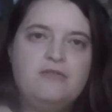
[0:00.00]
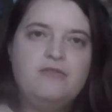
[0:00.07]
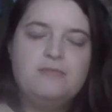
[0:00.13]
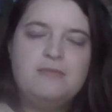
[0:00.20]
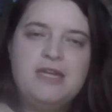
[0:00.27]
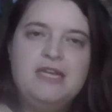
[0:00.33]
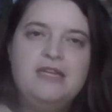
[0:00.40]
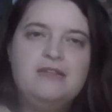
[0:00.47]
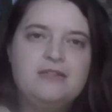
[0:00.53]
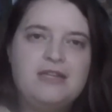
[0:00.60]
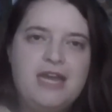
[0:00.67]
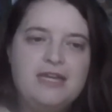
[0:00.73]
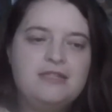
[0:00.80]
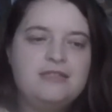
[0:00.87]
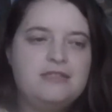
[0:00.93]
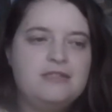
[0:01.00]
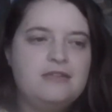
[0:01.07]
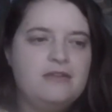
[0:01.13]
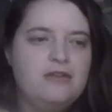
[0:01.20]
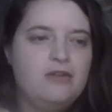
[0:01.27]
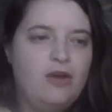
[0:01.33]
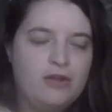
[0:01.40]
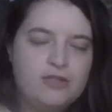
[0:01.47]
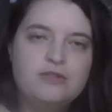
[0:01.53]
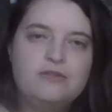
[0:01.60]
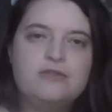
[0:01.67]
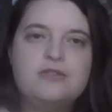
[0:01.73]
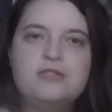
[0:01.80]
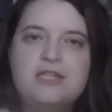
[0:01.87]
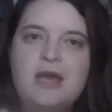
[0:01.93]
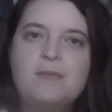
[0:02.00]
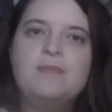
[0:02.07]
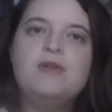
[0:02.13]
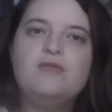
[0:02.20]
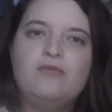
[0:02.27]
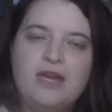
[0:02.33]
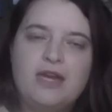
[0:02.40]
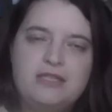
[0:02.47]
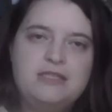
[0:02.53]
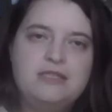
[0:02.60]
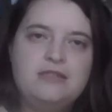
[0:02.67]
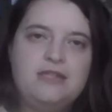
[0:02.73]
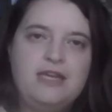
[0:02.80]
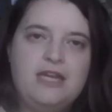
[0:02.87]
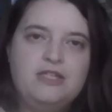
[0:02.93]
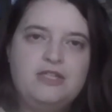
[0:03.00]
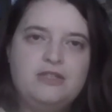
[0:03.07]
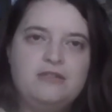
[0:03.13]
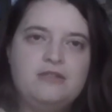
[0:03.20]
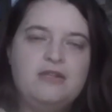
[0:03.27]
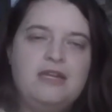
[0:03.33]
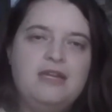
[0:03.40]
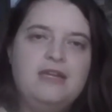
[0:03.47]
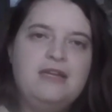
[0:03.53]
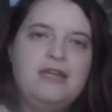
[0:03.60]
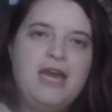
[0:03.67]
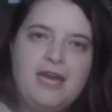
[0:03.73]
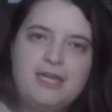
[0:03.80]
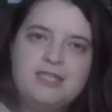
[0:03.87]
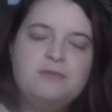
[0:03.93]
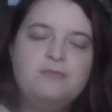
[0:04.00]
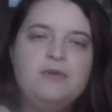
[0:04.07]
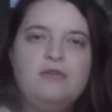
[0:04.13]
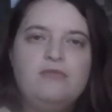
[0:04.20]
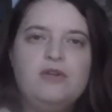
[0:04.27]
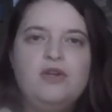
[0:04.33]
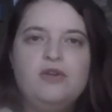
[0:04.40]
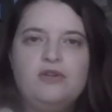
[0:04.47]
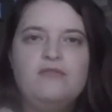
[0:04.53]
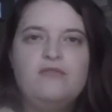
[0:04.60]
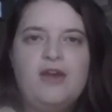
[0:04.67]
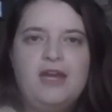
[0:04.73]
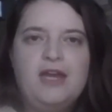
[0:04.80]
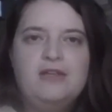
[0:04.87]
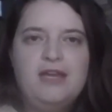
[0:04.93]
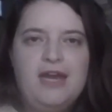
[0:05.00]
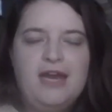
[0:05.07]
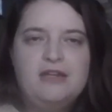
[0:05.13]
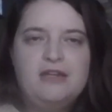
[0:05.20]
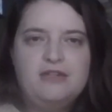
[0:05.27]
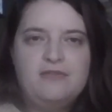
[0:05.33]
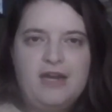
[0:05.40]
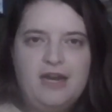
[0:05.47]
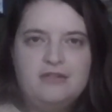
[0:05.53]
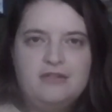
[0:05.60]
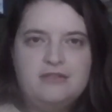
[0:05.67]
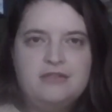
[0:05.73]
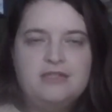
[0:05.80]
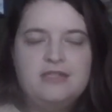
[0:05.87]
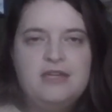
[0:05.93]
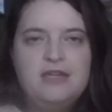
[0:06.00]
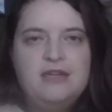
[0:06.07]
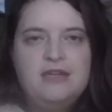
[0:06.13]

for me, the next logical step in reconciliation has to be reunifying the island of Ireland.